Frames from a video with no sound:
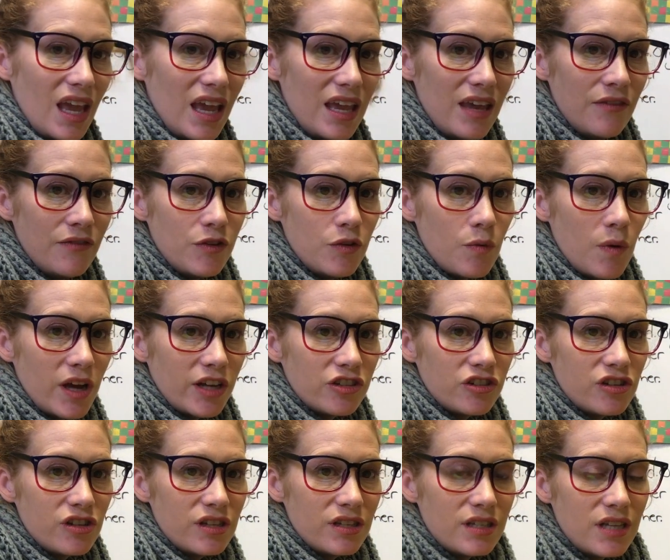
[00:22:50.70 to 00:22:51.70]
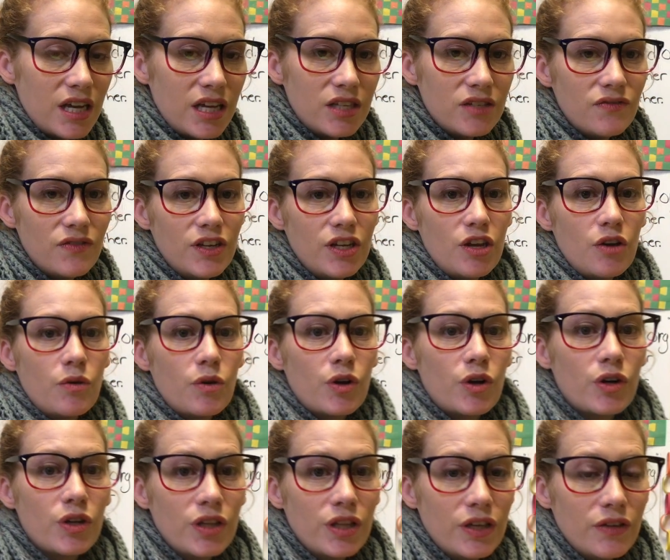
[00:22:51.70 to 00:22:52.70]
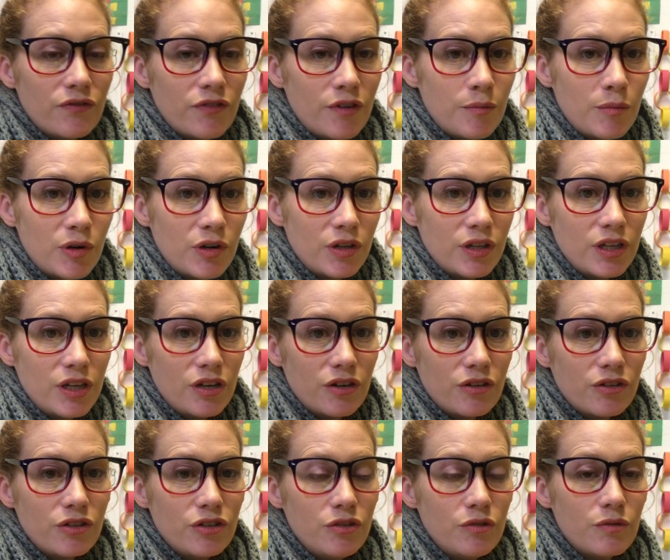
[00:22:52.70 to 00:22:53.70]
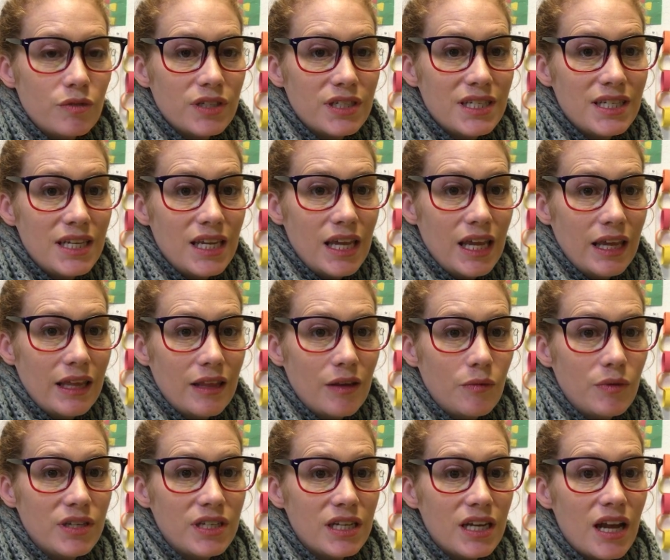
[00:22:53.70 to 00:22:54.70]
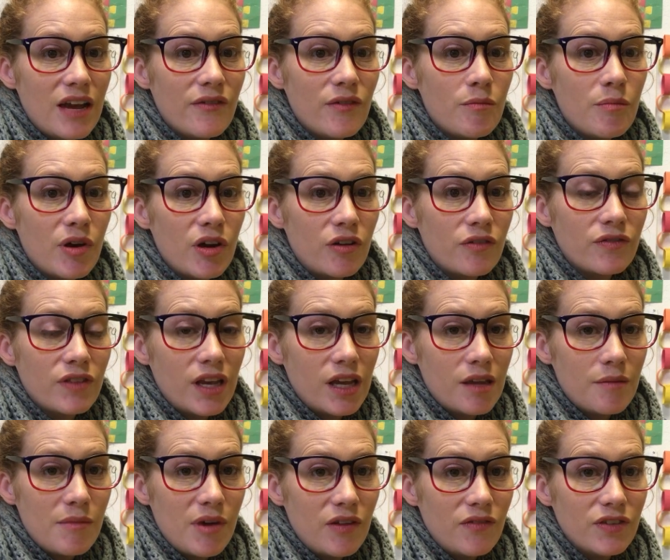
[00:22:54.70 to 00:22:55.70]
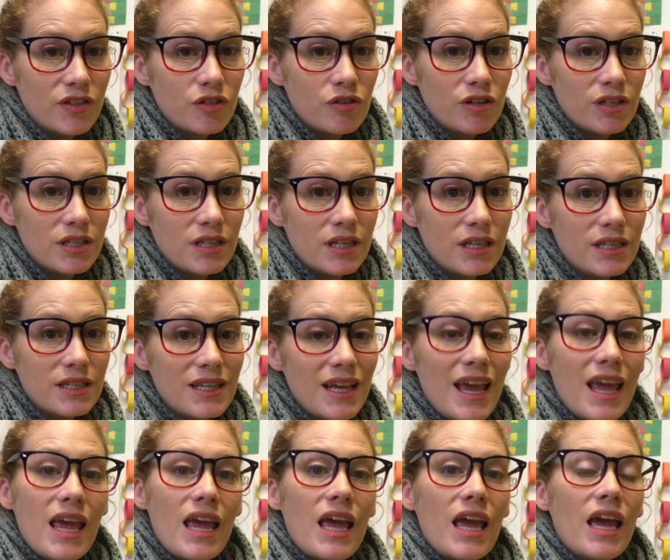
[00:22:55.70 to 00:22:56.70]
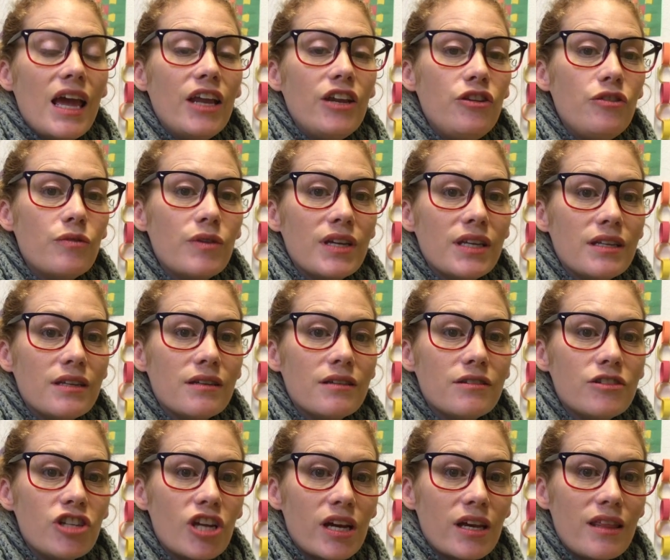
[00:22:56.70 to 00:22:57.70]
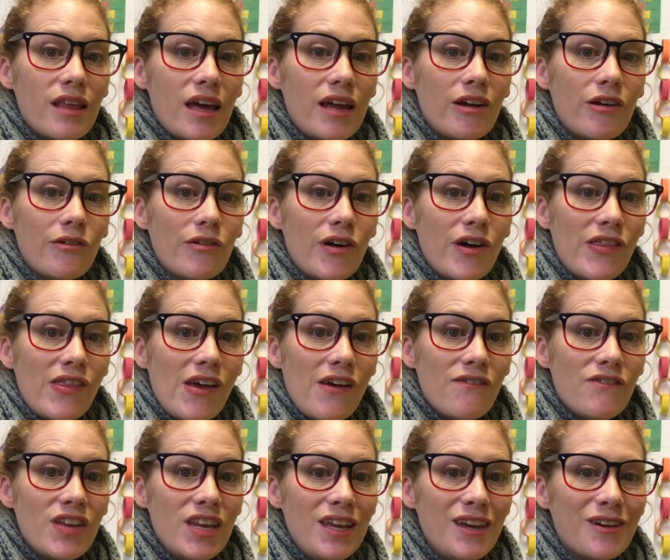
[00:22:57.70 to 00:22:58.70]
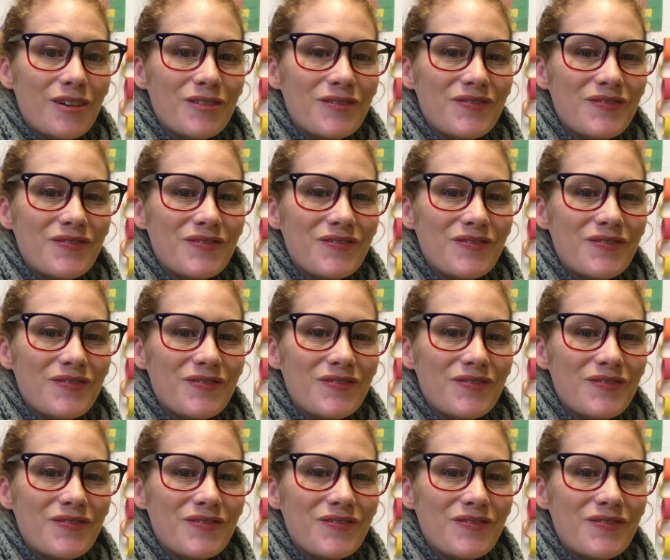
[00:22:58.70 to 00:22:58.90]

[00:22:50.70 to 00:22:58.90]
If you watched the science video from earlier, you would see that we did have a butterfly come out of its chrysalis, and you can check that out on that video.